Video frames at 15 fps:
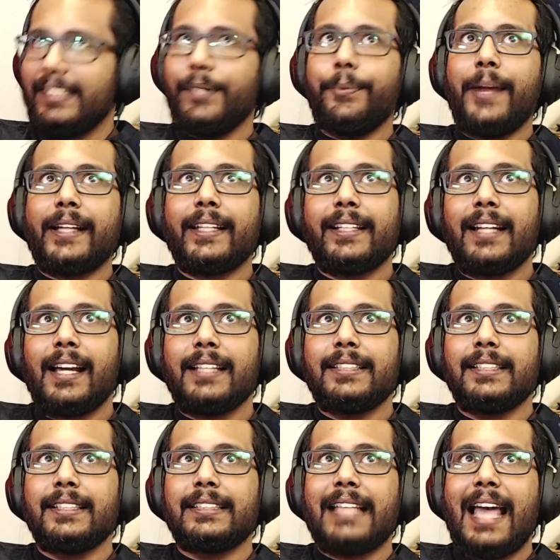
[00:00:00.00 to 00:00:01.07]
He
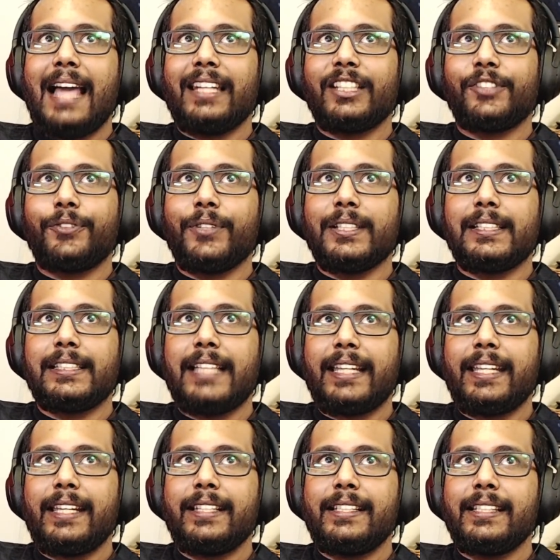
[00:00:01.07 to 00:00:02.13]
recognizes Alex for a
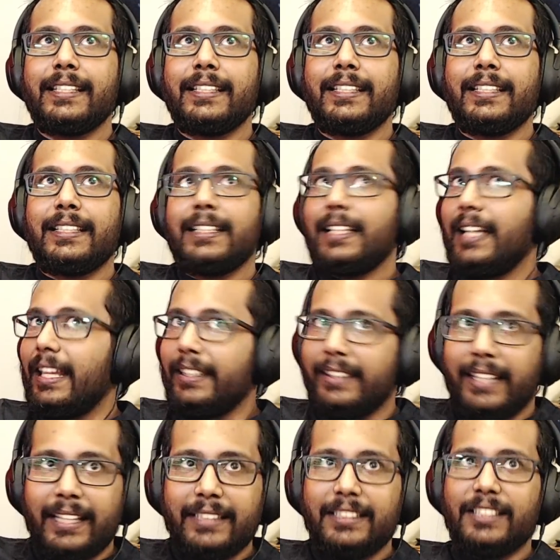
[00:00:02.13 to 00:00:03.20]
second and
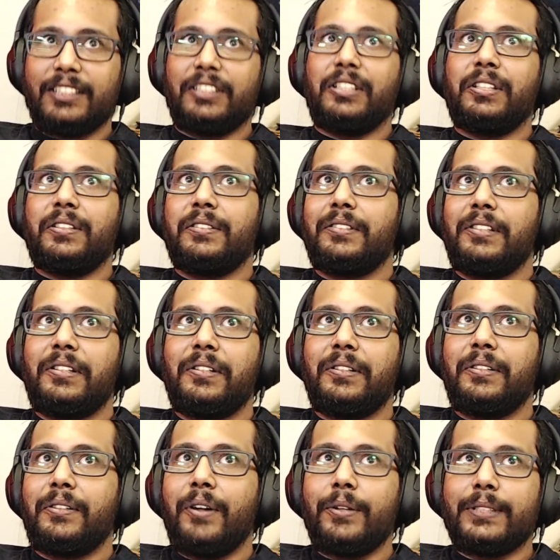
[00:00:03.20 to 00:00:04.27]
then just
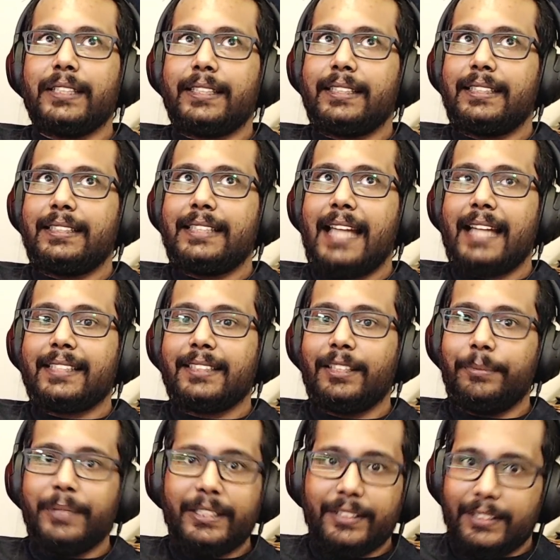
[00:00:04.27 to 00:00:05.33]
goes attacks her
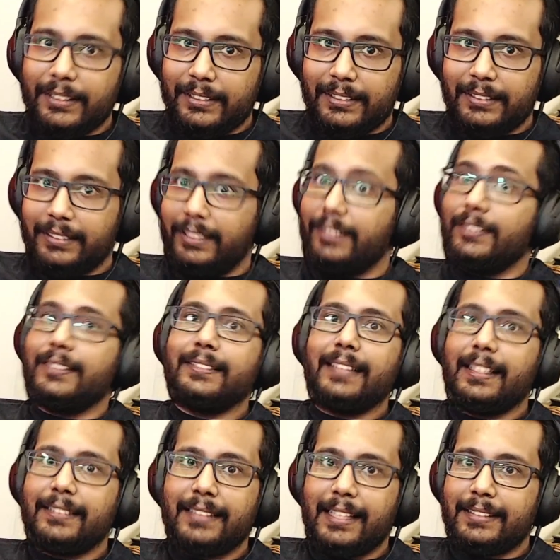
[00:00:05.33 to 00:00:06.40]
because, you know,
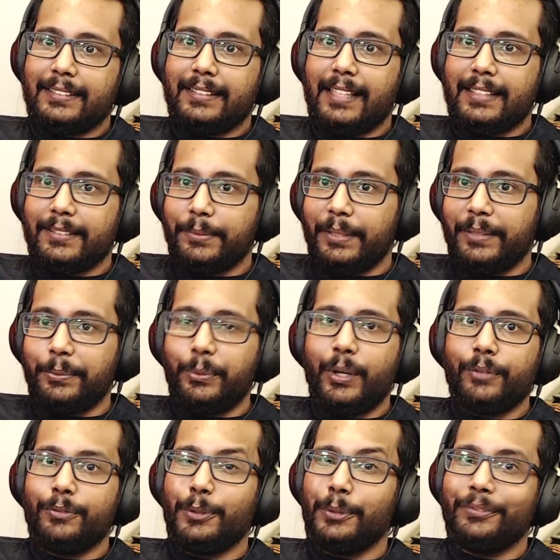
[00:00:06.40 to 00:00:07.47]
that, that's, that's what a
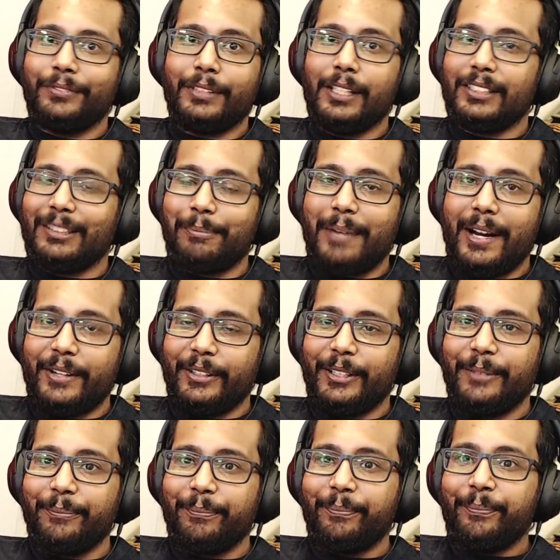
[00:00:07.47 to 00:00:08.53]
werewolf does
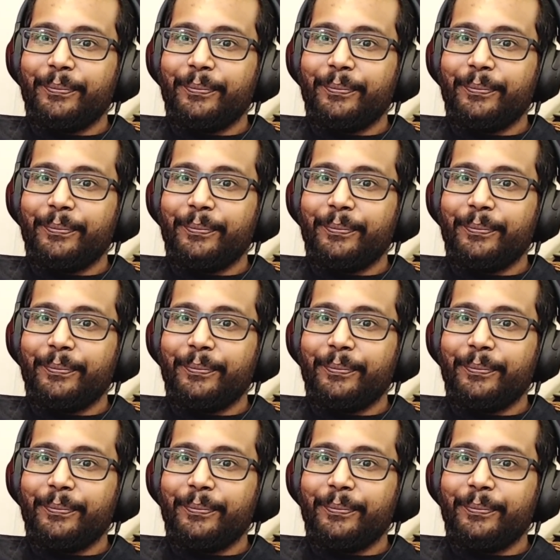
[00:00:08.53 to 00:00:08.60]
apparently.